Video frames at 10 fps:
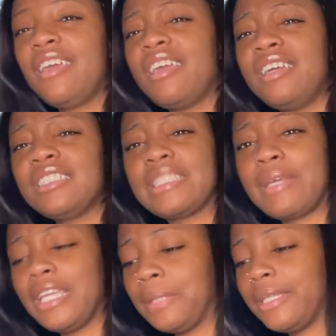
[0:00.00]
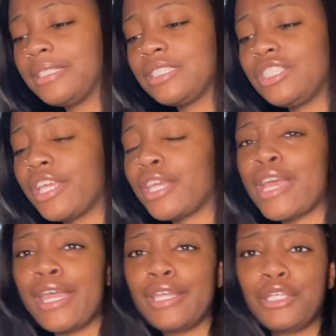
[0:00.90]
Every time I eat a piece of chicken, I
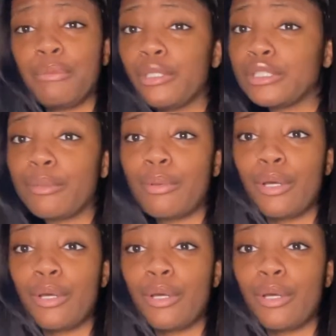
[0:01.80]
had dipped me some